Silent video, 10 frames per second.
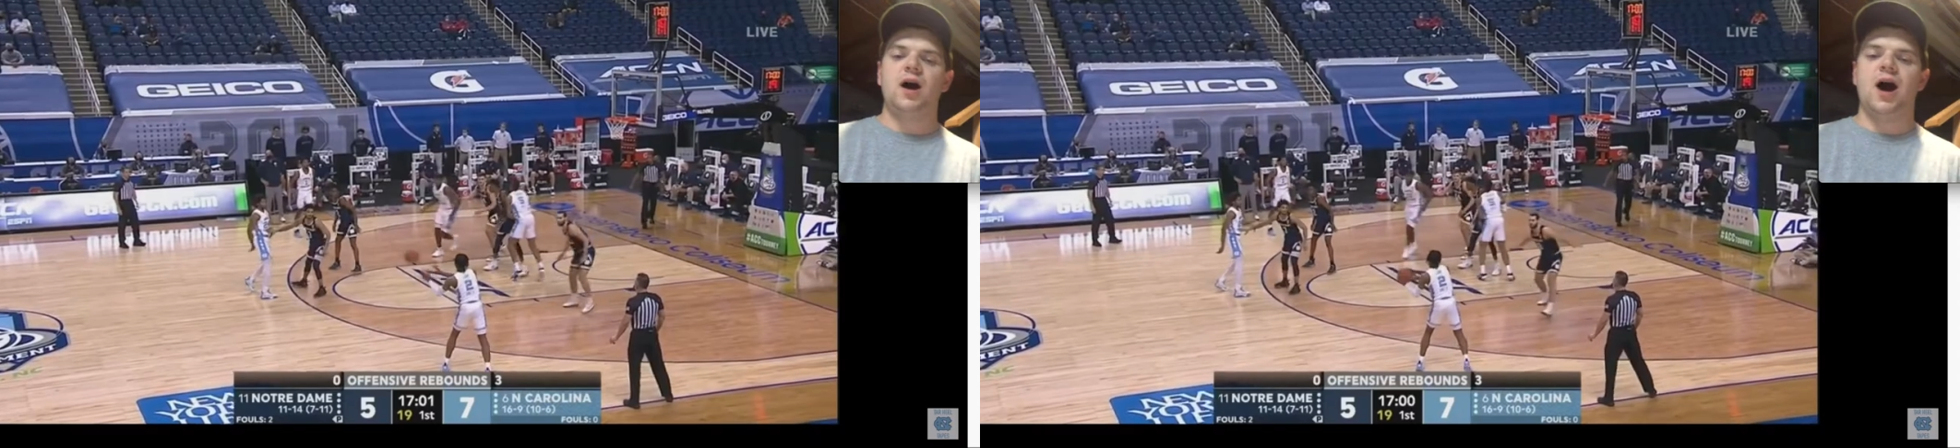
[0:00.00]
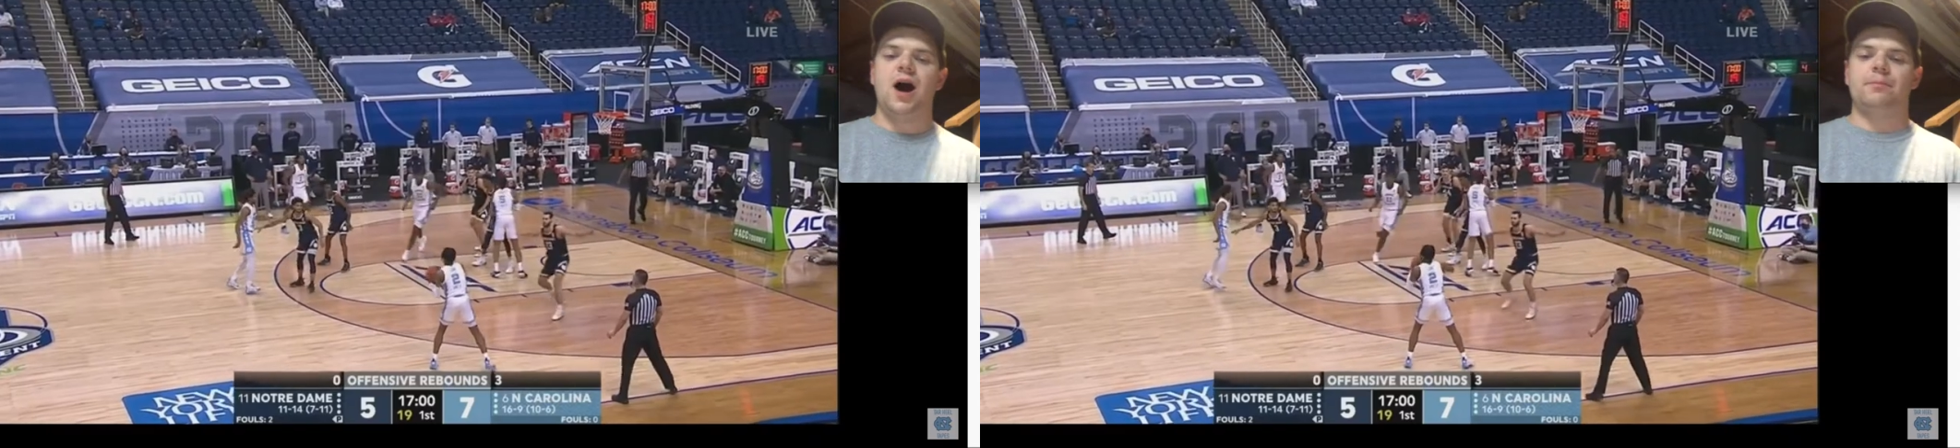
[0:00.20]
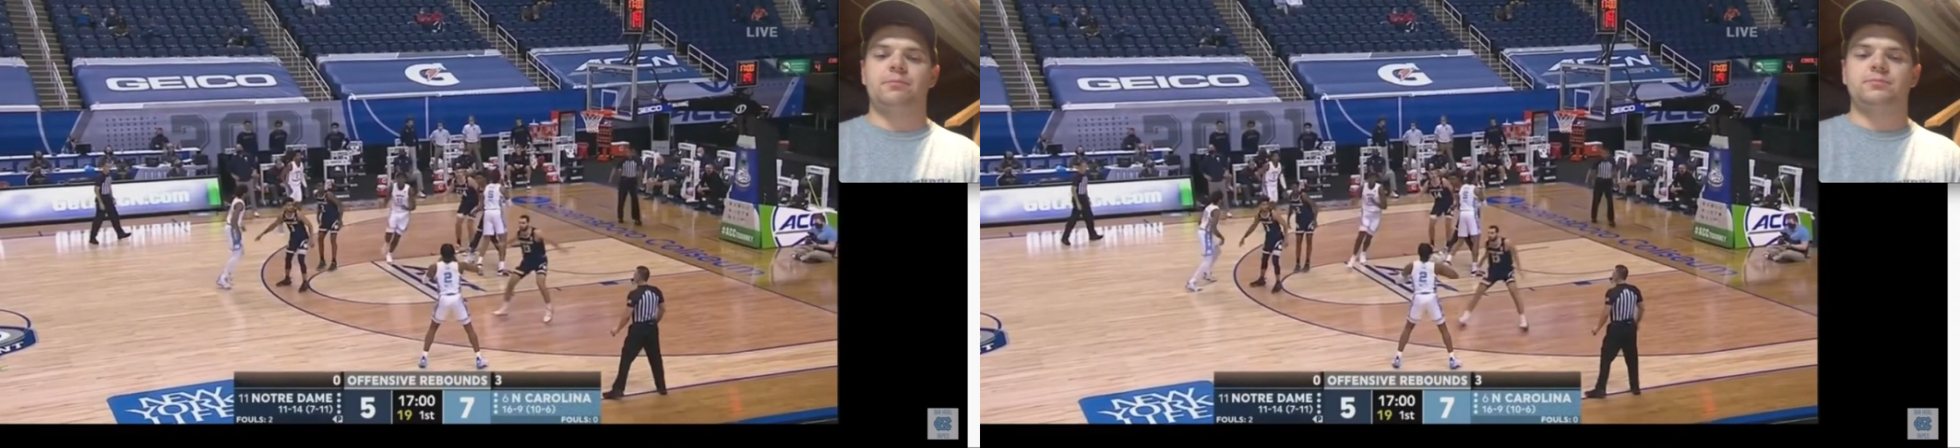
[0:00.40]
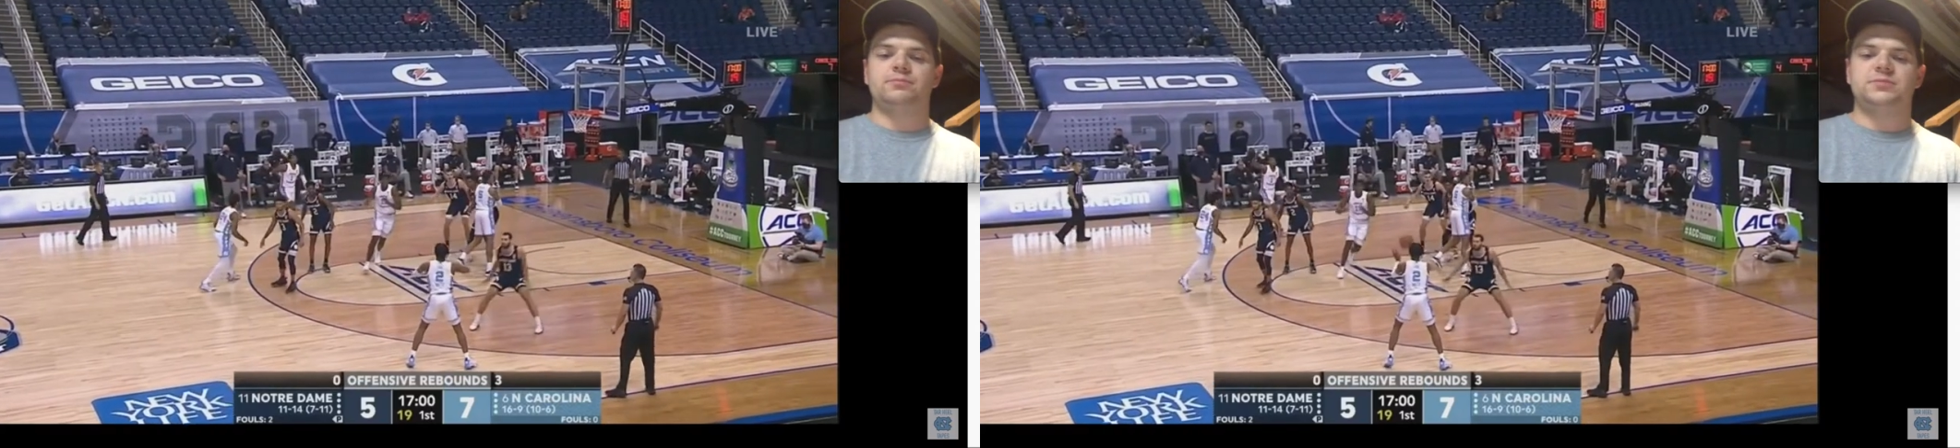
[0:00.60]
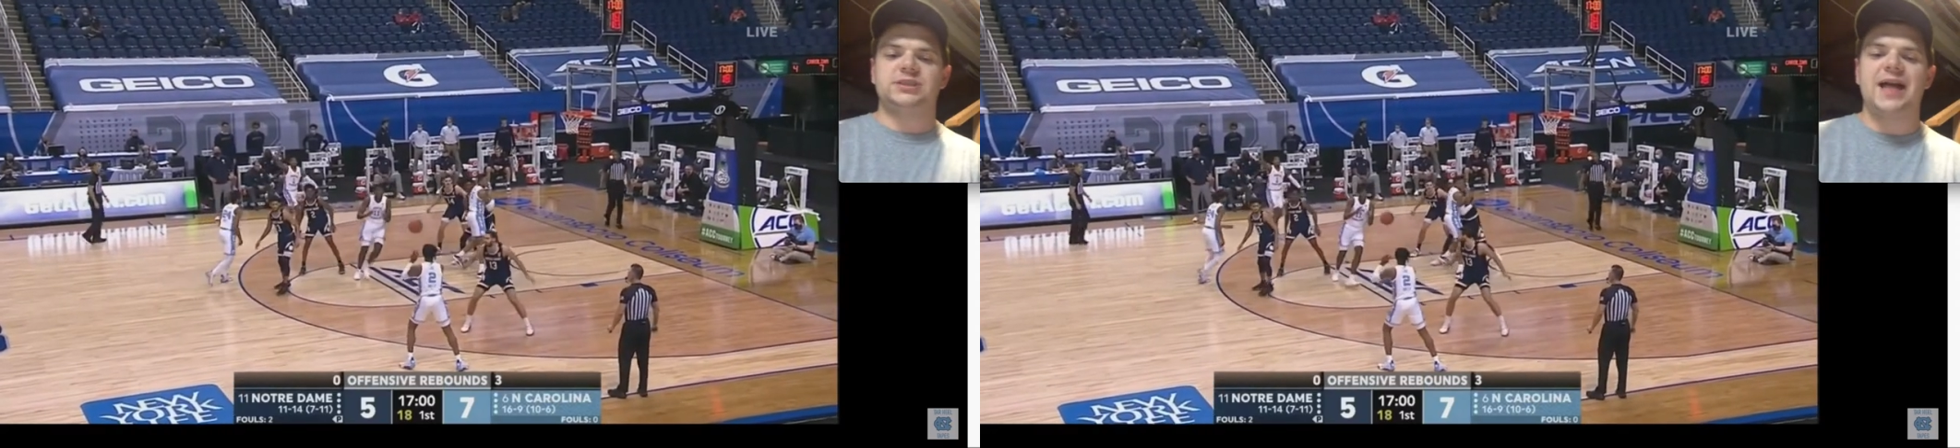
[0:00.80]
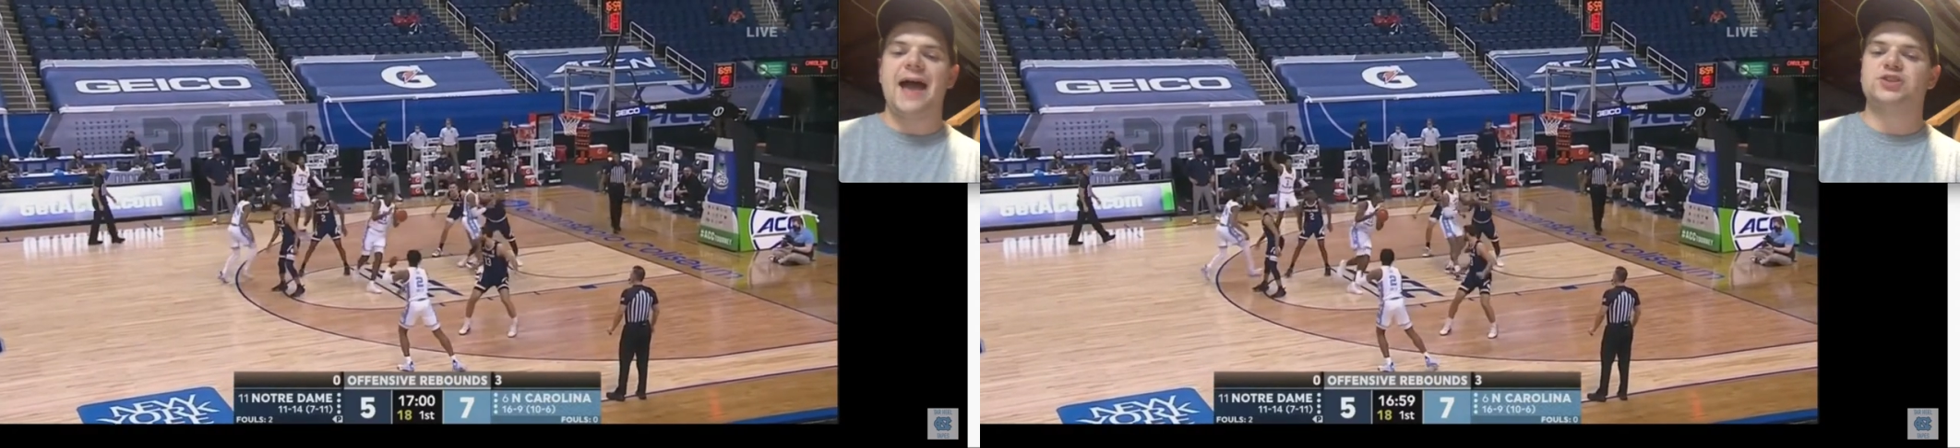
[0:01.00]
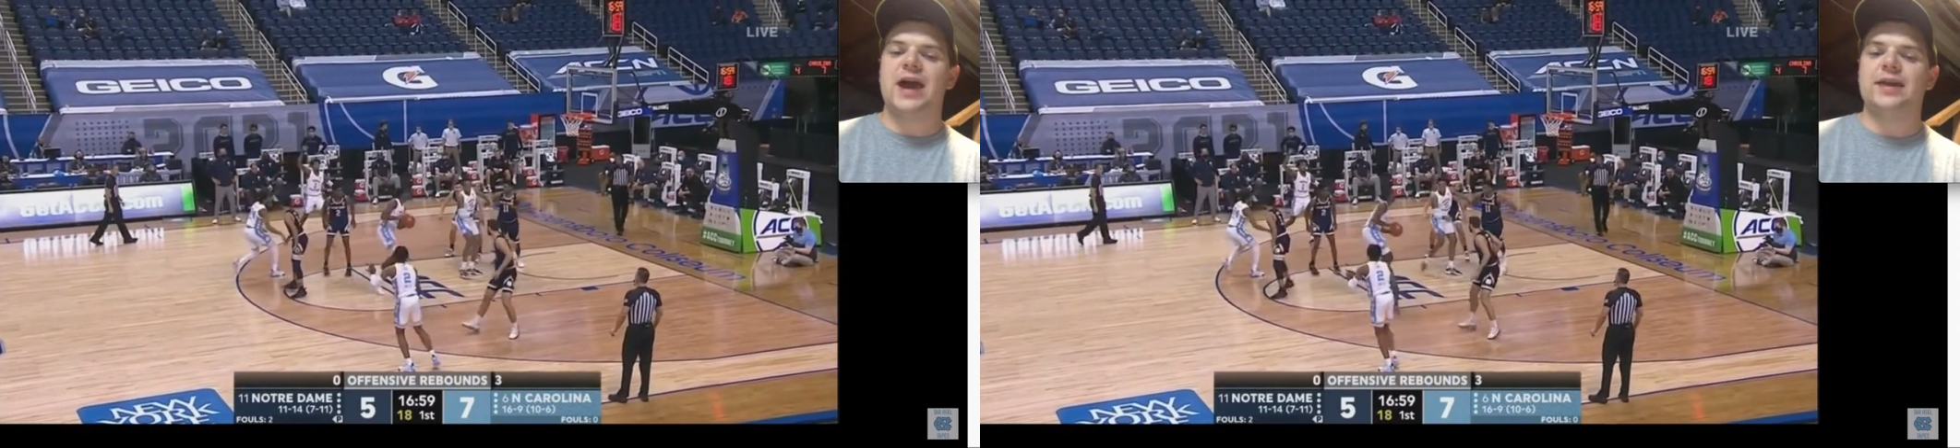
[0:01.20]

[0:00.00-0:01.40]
um, slash